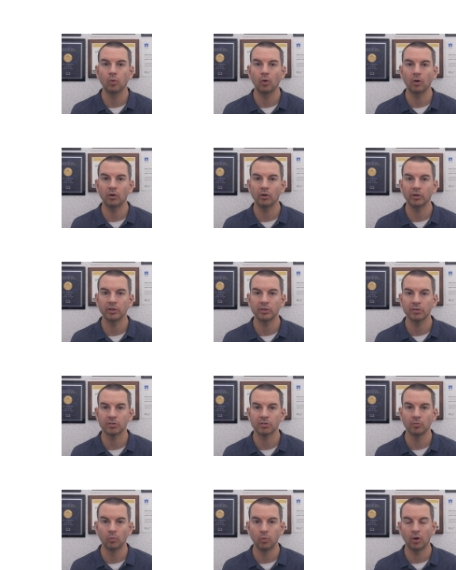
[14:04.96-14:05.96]

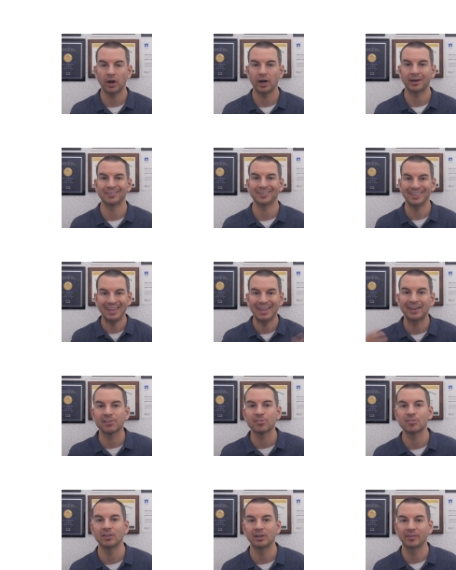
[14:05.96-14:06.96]
was what our data
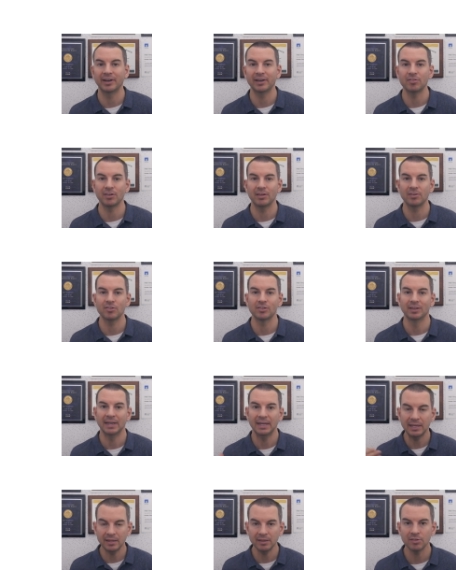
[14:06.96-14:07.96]
serialization
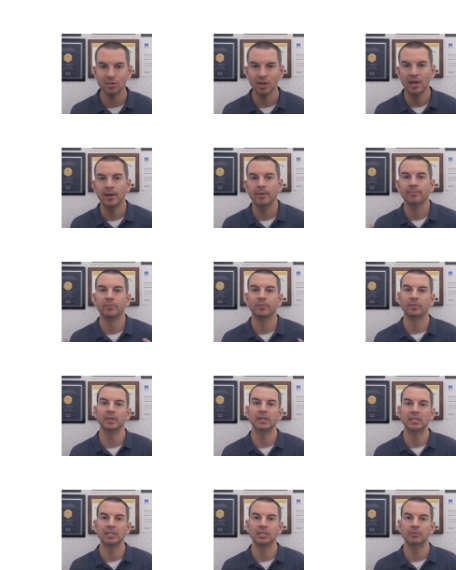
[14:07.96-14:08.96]
is,
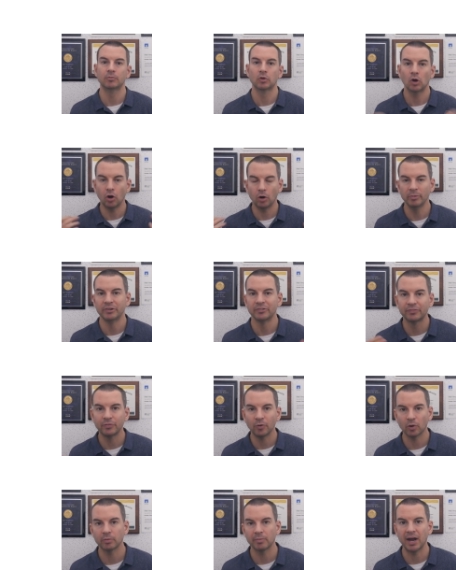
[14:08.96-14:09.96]
the common
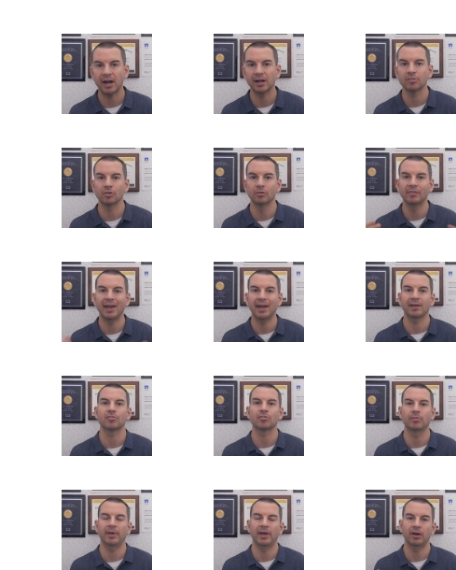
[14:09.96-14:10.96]
formats of
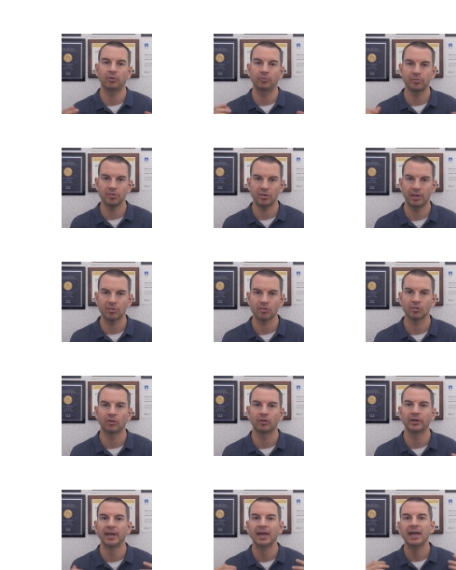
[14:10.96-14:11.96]
XML,
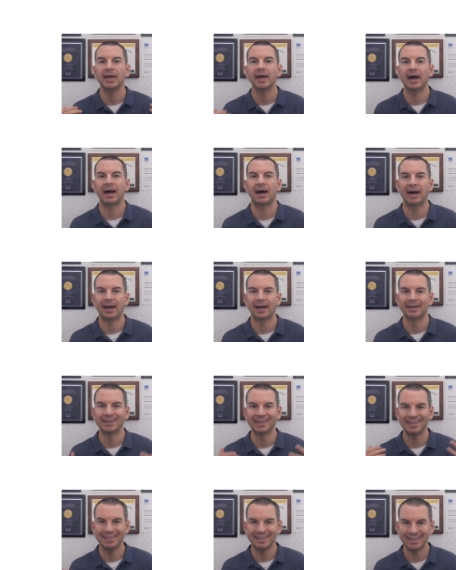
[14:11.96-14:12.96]
JSON,
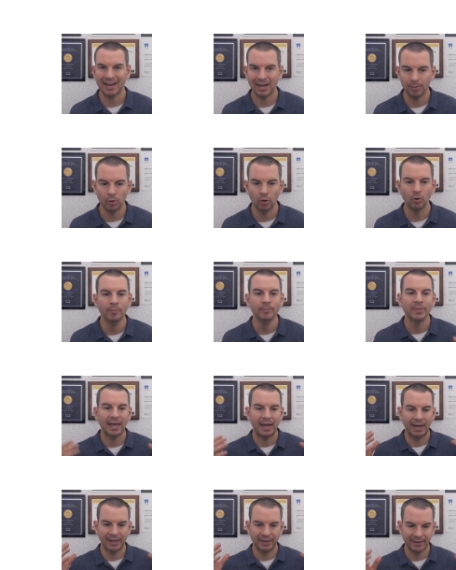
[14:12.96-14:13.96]
and YAML,
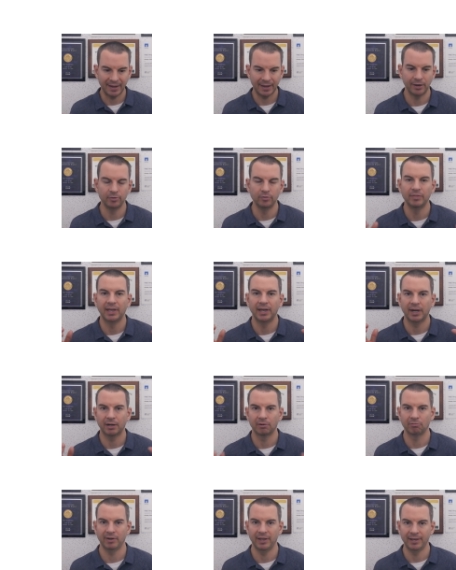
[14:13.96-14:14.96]
and how they
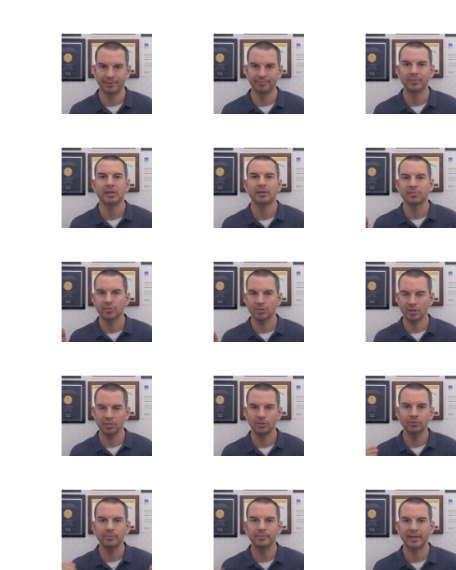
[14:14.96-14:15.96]
are written. See
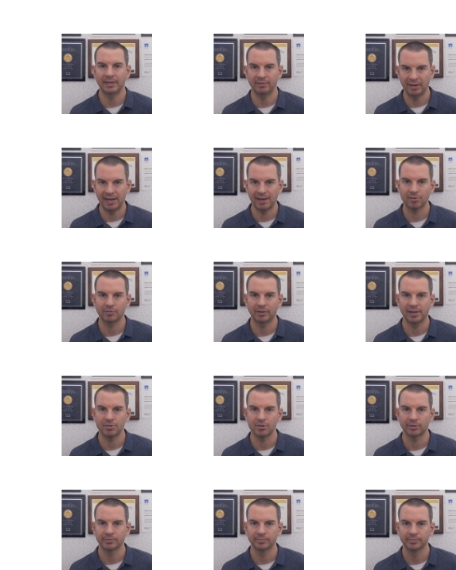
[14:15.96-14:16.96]
you in the next
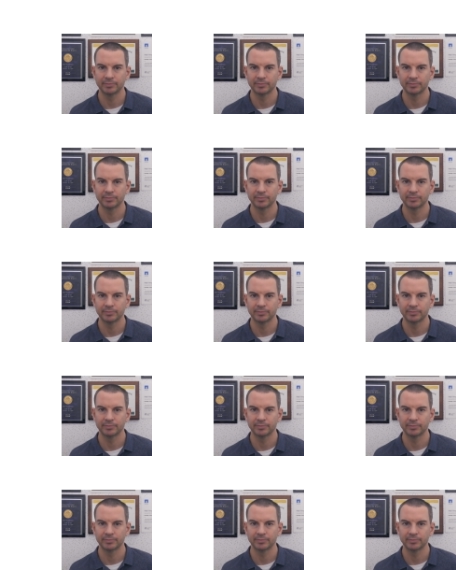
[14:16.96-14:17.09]
lecture.